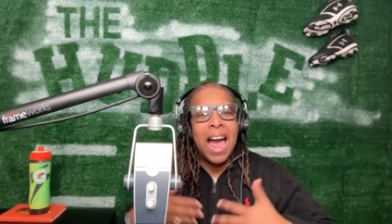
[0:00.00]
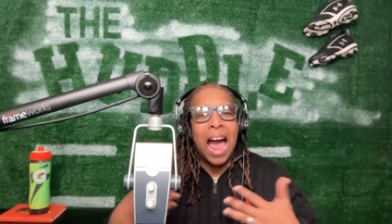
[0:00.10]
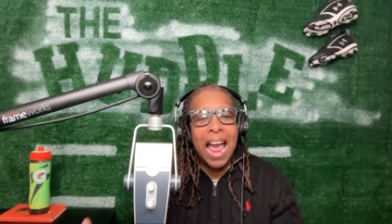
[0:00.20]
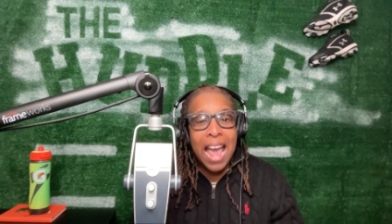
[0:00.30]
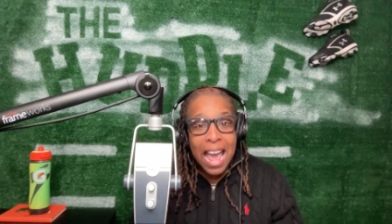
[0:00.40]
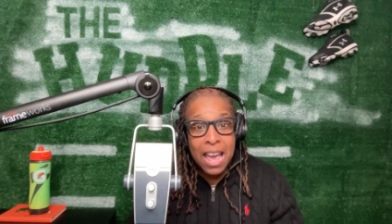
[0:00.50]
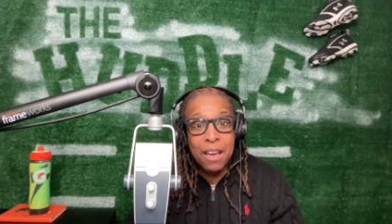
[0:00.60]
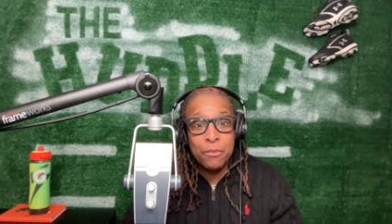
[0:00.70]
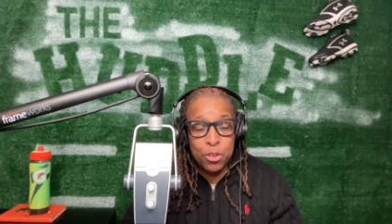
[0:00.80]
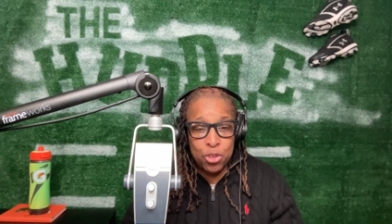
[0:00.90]
I
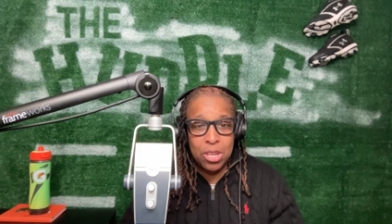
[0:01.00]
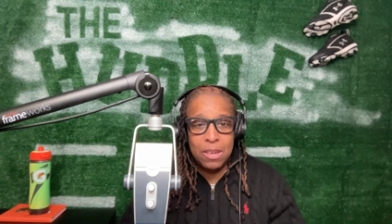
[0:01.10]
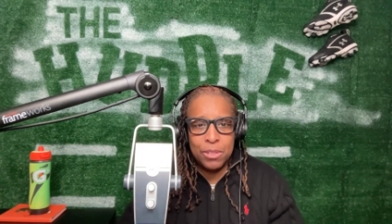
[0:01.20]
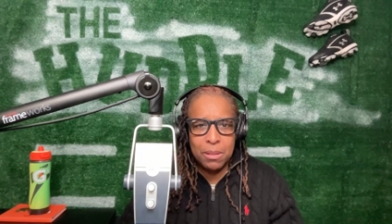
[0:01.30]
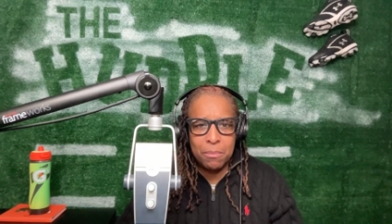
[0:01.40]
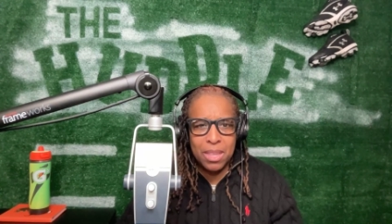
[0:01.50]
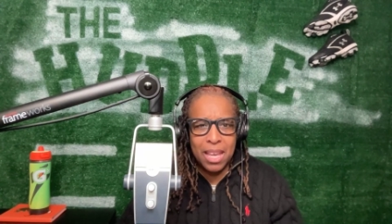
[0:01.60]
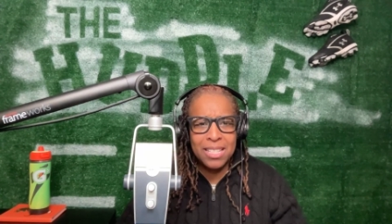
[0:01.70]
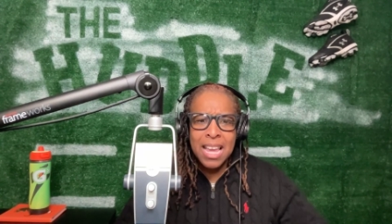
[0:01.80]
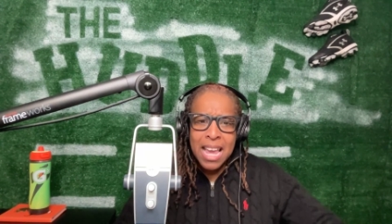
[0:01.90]
have achieved some things,